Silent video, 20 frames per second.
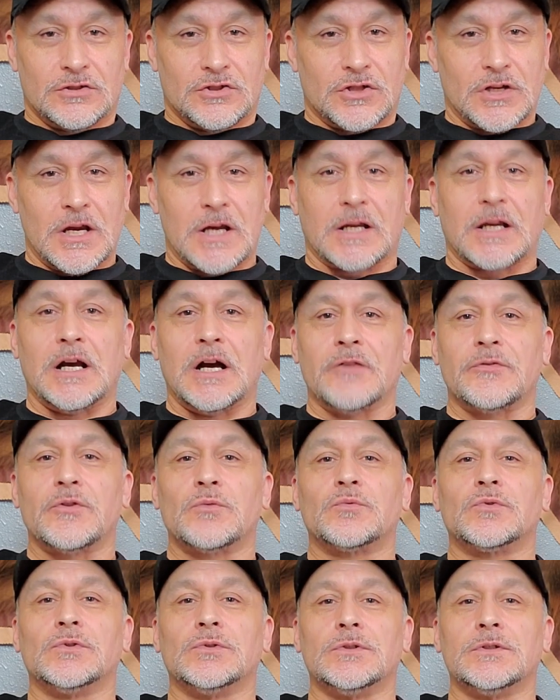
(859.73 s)
check out
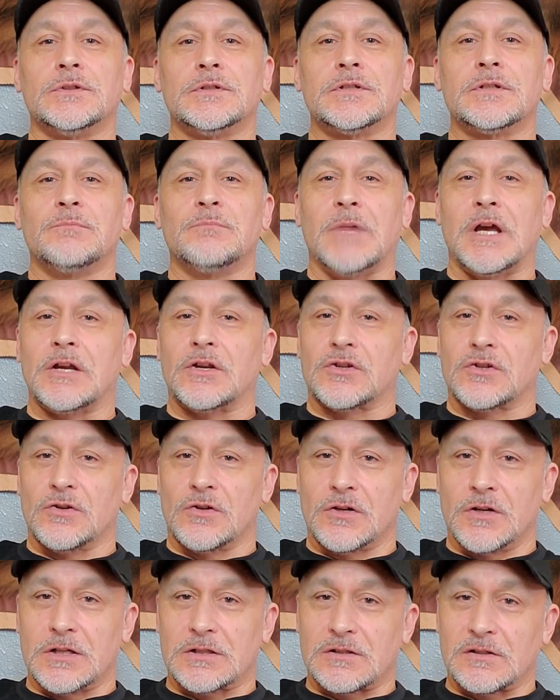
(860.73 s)
the rules, make
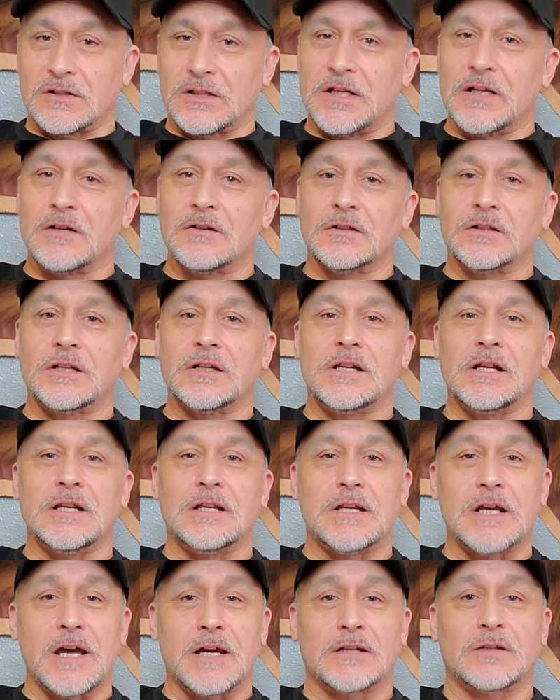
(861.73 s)
sure it's legal to
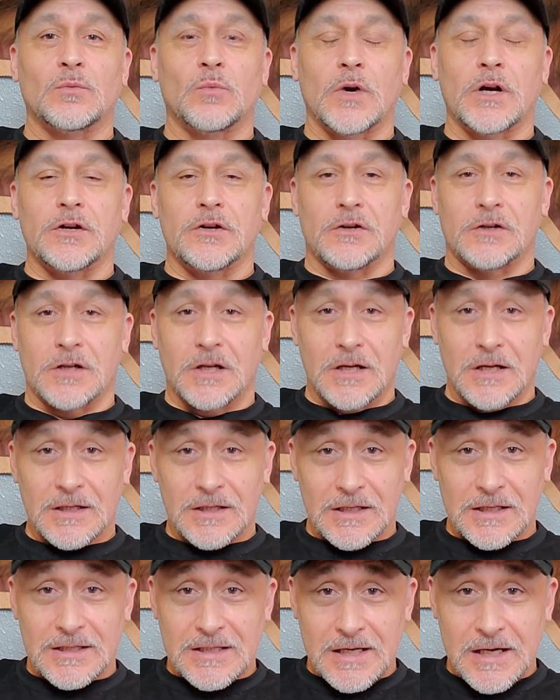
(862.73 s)
detect where you're going
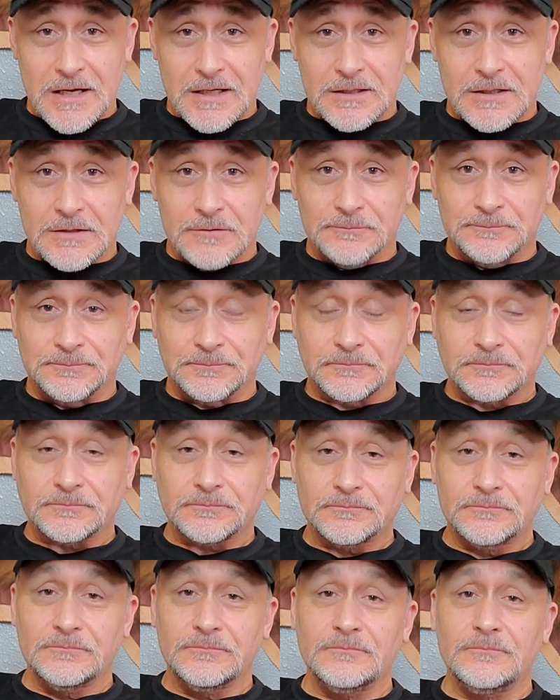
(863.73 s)
to detect,
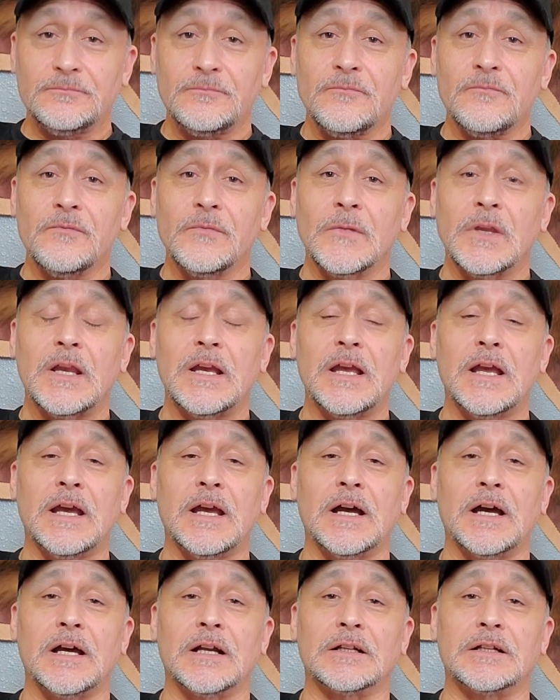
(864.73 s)

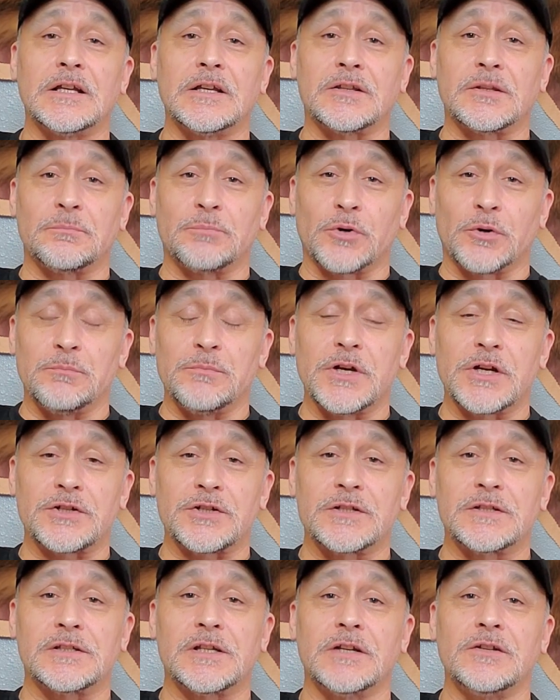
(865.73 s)
and get the
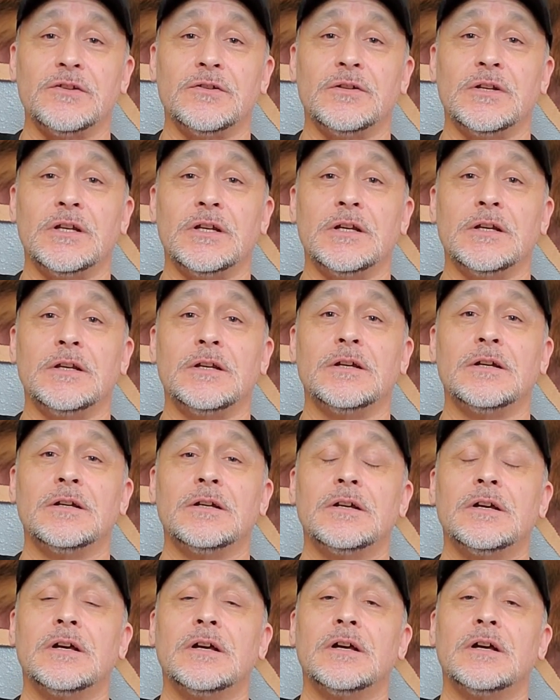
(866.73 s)
permissions that you need.
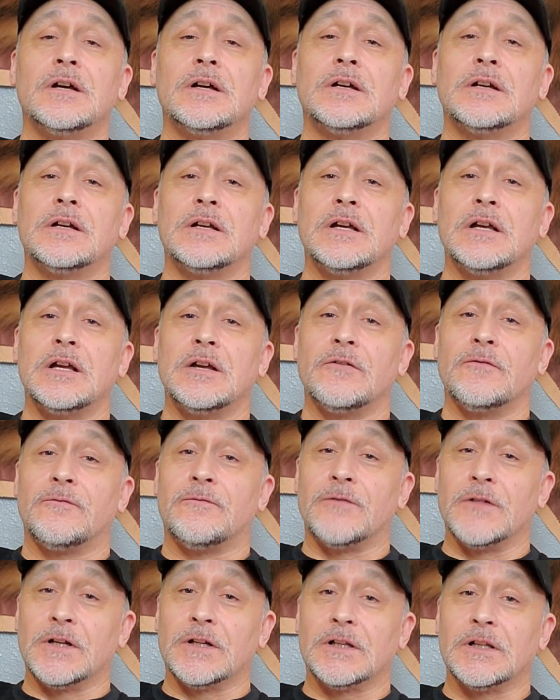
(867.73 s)

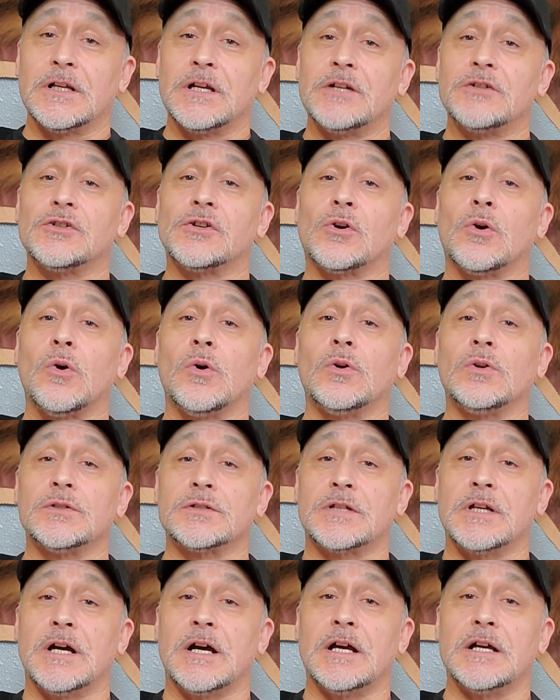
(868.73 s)
Fill in your
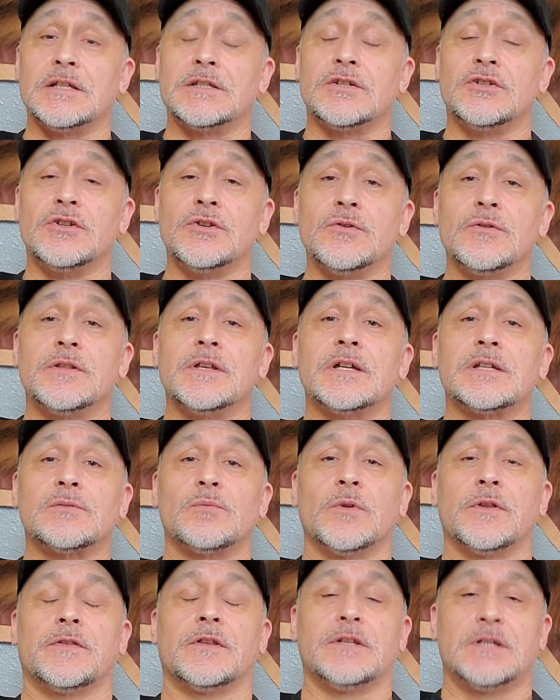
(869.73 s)
holes, guys. Do
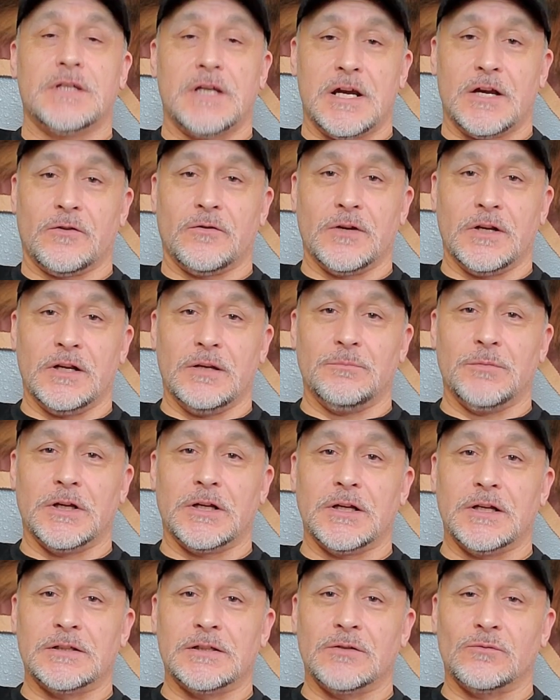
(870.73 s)
this with integrity,
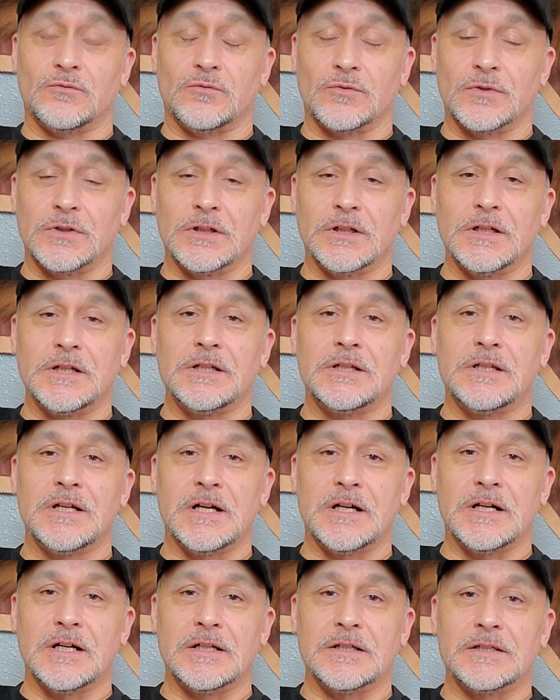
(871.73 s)
because it really
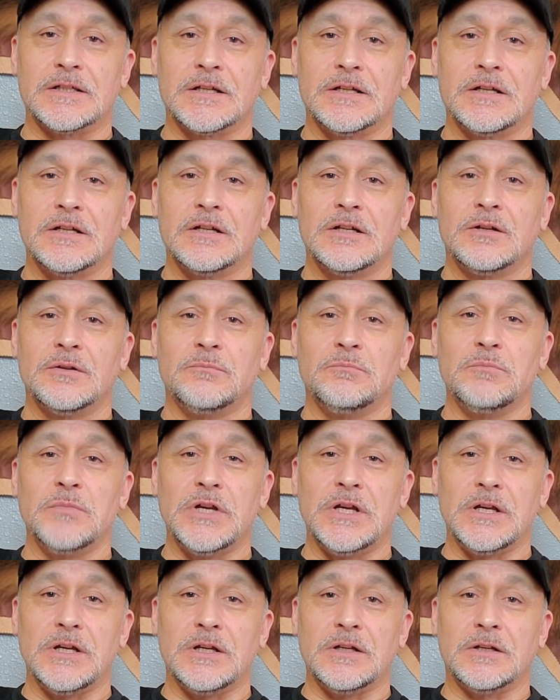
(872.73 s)
does
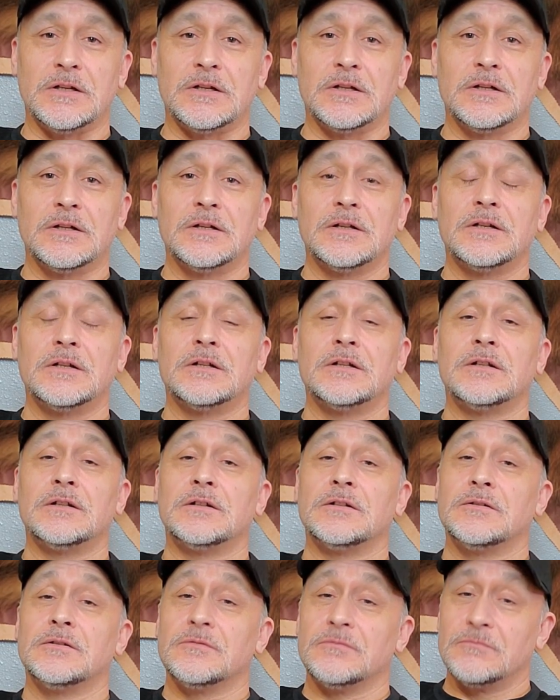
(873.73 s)
mean,
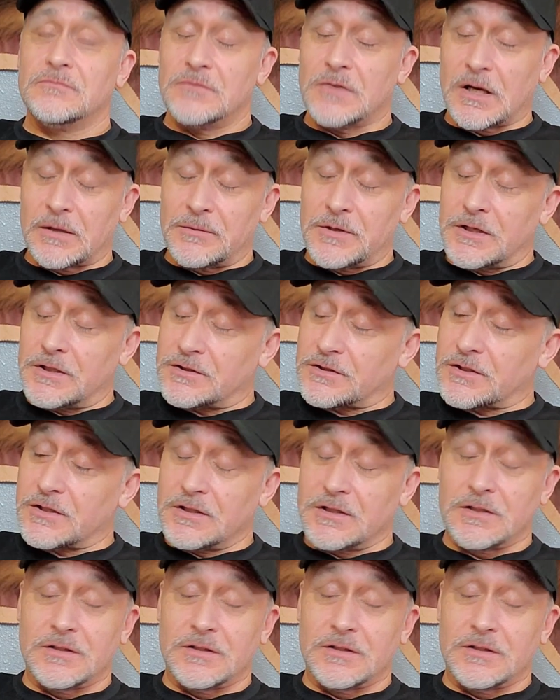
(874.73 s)
it's